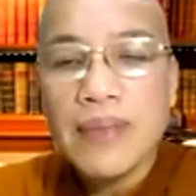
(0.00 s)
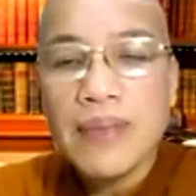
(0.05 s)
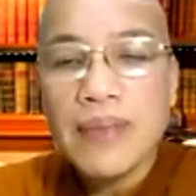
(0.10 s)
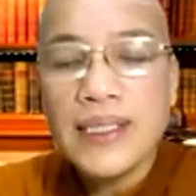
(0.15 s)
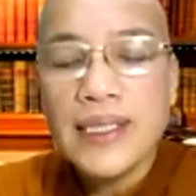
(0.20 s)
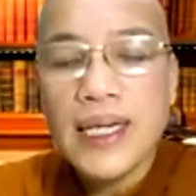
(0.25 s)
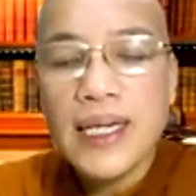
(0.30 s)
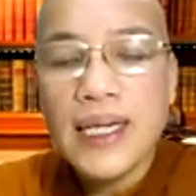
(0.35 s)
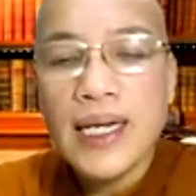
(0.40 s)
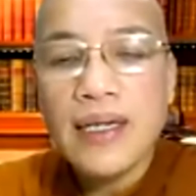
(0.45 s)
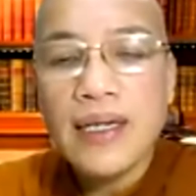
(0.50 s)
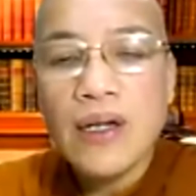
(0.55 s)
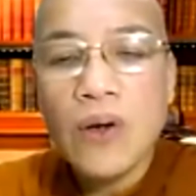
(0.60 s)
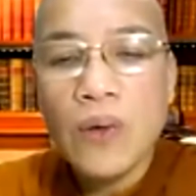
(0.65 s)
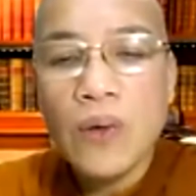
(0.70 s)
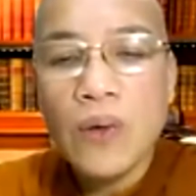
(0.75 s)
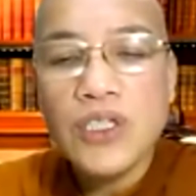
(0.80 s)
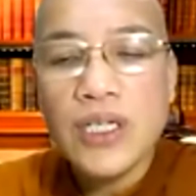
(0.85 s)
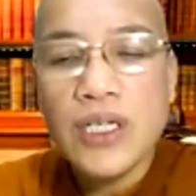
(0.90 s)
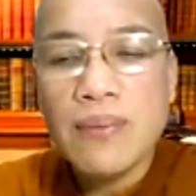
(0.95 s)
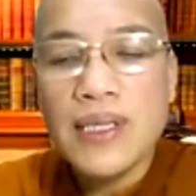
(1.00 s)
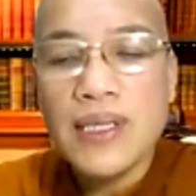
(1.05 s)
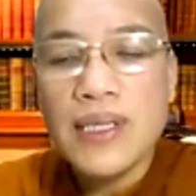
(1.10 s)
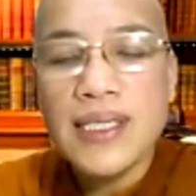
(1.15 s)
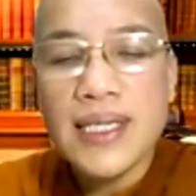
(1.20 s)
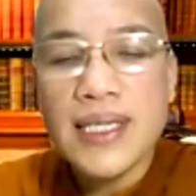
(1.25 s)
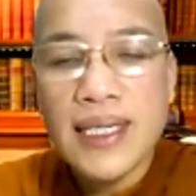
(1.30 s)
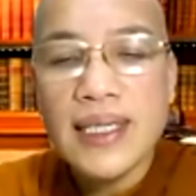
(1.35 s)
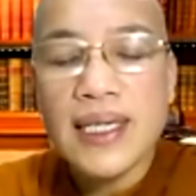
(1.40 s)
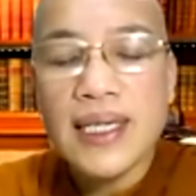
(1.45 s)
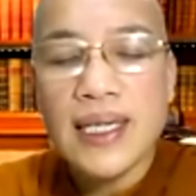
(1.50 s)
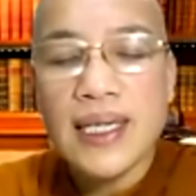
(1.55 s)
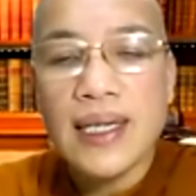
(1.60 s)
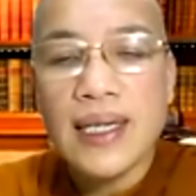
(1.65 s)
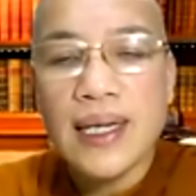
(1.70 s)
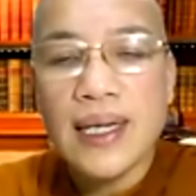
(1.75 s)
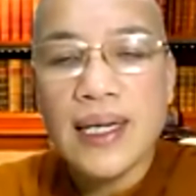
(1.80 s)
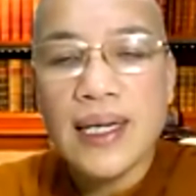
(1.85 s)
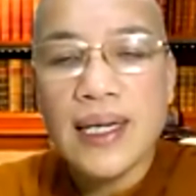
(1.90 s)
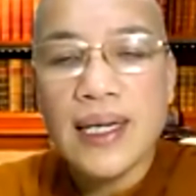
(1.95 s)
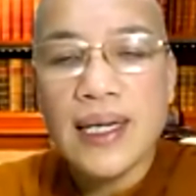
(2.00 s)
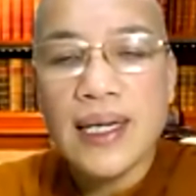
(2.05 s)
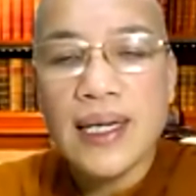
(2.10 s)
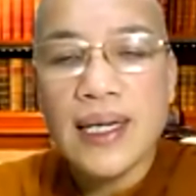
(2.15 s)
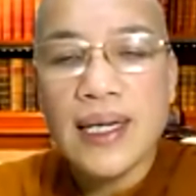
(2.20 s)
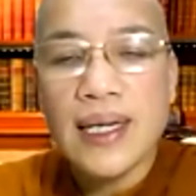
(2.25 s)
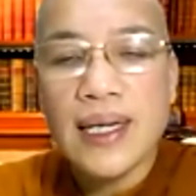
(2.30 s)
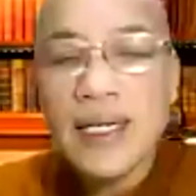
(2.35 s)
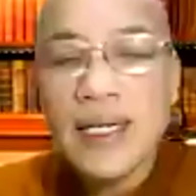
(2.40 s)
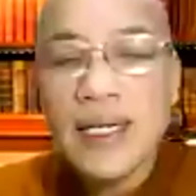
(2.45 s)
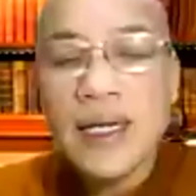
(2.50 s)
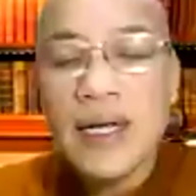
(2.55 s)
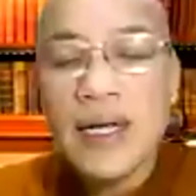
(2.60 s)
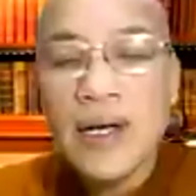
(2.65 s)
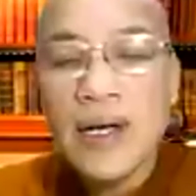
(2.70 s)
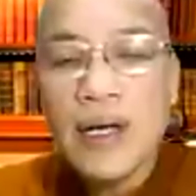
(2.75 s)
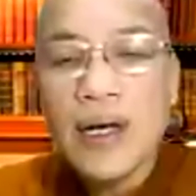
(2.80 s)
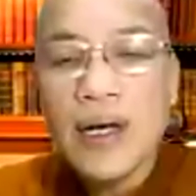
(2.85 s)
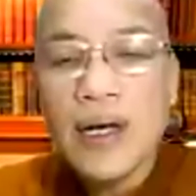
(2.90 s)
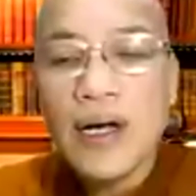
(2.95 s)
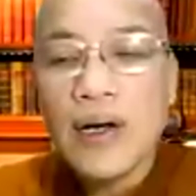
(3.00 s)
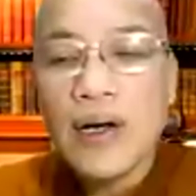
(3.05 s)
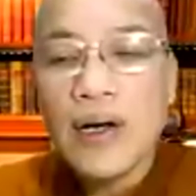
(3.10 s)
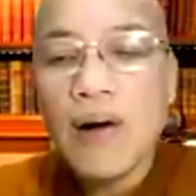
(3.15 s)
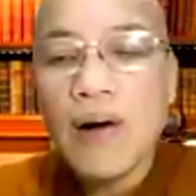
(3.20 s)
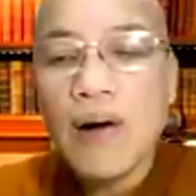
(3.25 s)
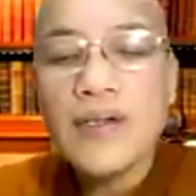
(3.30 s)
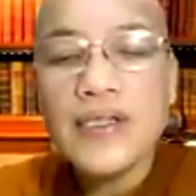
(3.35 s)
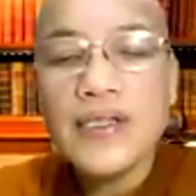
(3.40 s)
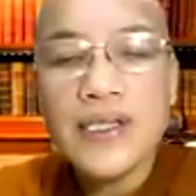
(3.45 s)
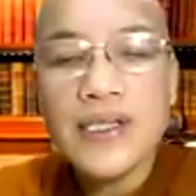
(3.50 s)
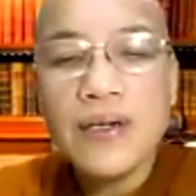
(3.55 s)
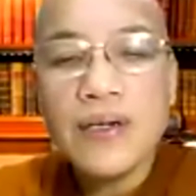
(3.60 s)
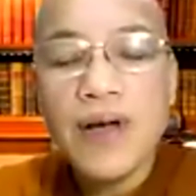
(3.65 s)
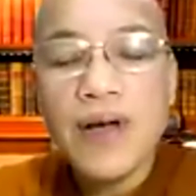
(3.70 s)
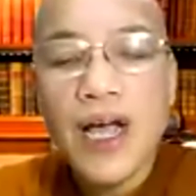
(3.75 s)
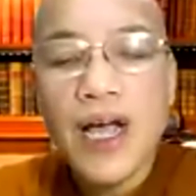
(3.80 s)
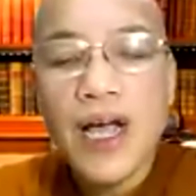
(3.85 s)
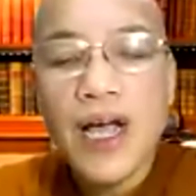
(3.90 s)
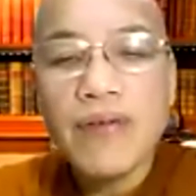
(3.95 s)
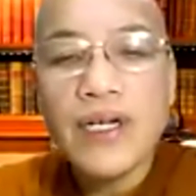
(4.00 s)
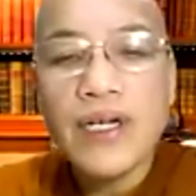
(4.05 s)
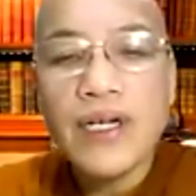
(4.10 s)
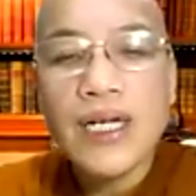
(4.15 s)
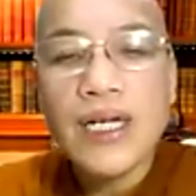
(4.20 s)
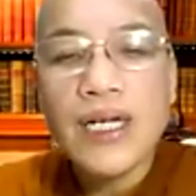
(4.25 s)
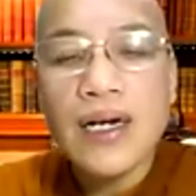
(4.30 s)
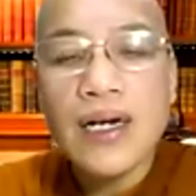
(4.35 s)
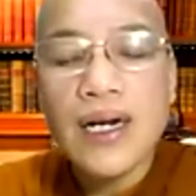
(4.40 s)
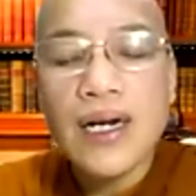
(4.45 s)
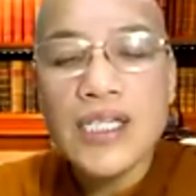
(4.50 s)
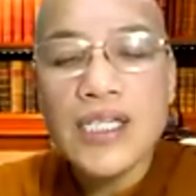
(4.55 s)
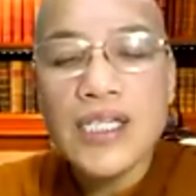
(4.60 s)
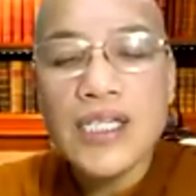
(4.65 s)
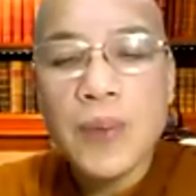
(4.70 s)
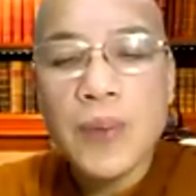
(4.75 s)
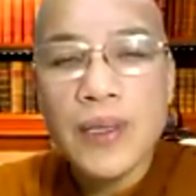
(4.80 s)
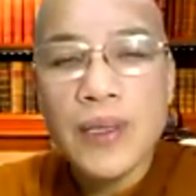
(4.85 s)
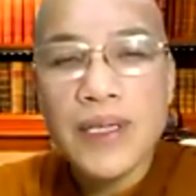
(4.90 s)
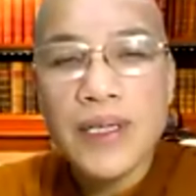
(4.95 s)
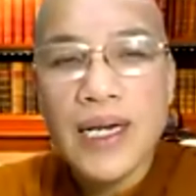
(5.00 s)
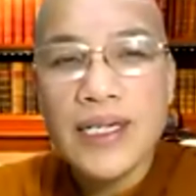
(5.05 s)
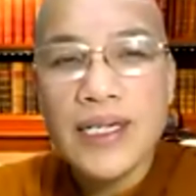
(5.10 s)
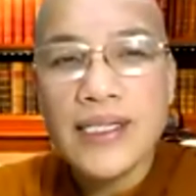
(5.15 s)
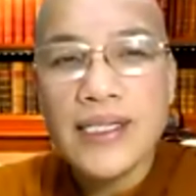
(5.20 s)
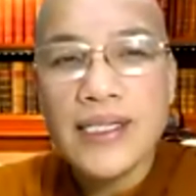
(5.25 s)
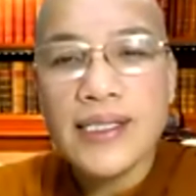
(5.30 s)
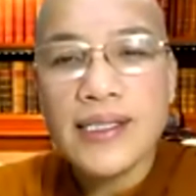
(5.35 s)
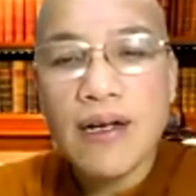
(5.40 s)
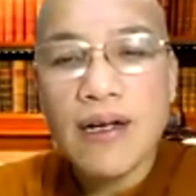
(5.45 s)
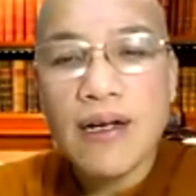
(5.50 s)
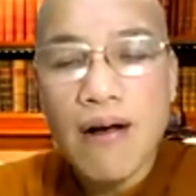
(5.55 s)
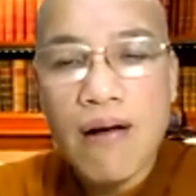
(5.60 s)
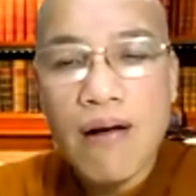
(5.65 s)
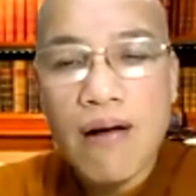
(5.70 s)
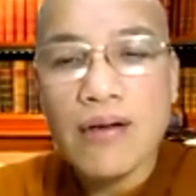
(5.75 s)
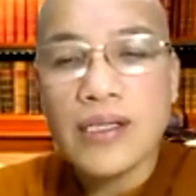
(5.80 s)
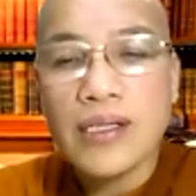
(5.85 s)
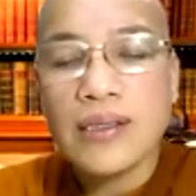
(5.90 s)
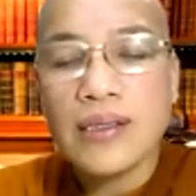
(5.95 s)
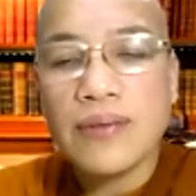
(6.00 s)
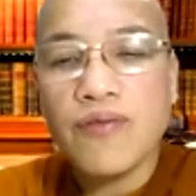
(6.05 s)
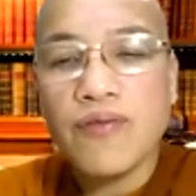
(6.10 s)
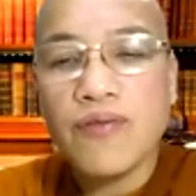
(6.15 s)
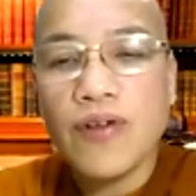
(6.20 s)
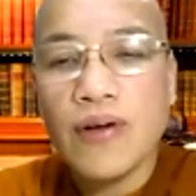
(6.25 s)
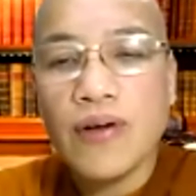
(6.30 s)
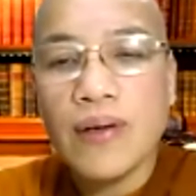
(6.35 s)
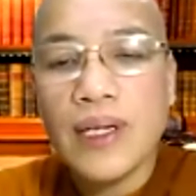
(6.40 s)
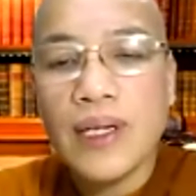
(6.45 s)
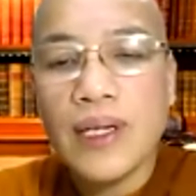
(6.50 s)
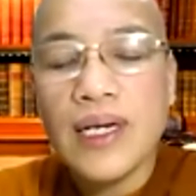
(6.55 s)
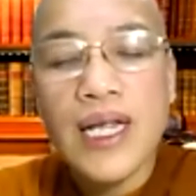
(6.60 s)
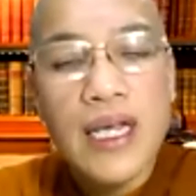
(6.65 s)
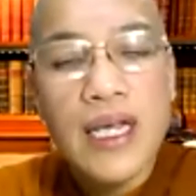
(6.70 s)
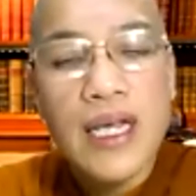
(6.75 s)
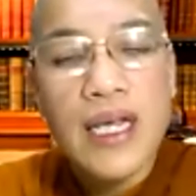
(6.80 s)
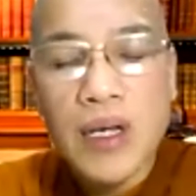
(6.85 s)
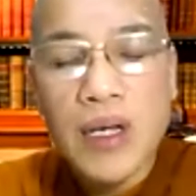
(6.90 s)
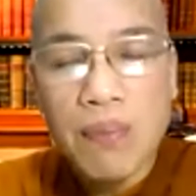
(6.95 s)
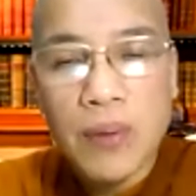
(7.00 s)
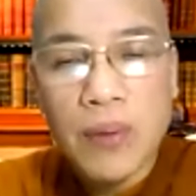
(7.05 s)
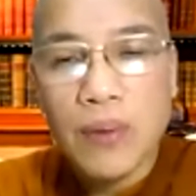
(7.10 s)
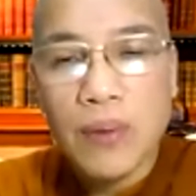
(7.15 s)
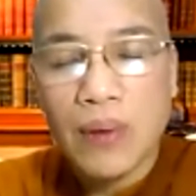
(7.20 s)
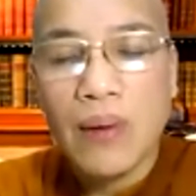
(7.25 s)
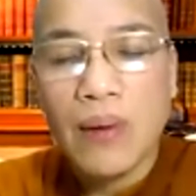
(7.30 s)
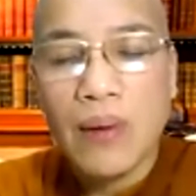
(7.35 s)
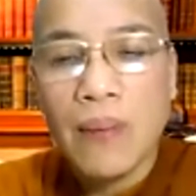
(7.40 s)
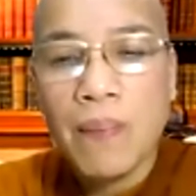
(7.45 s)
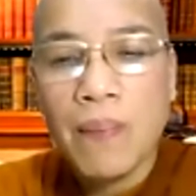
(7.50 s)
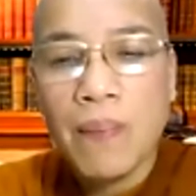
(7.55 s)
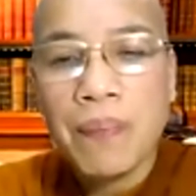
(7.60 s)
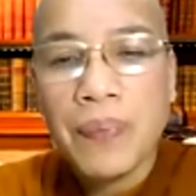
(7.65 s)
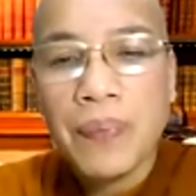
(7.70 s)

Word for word: But in Ho Chi Minh City, our university uh, also have a correspondence course for lay people.